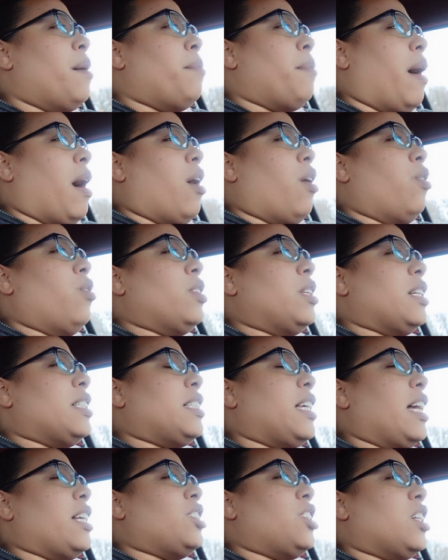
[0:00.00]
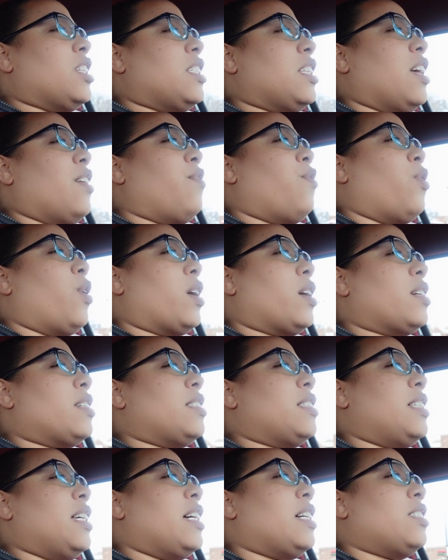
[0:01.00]
My oldest had just left work
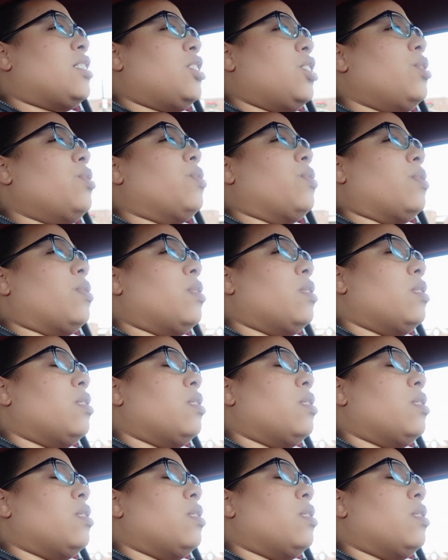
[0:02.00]
sick too.